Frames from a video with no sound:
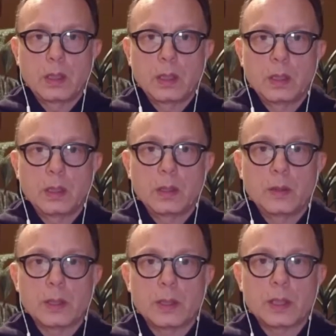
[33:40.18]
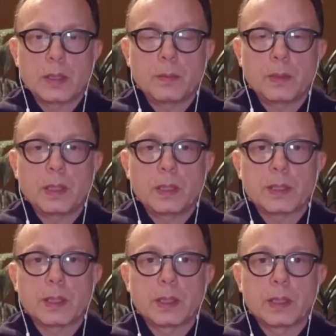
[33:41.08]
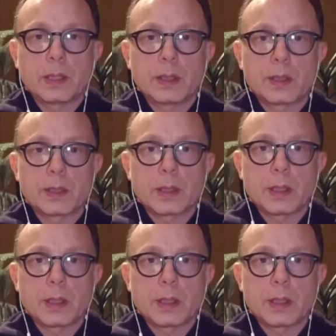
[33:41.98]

And notice the pleasantness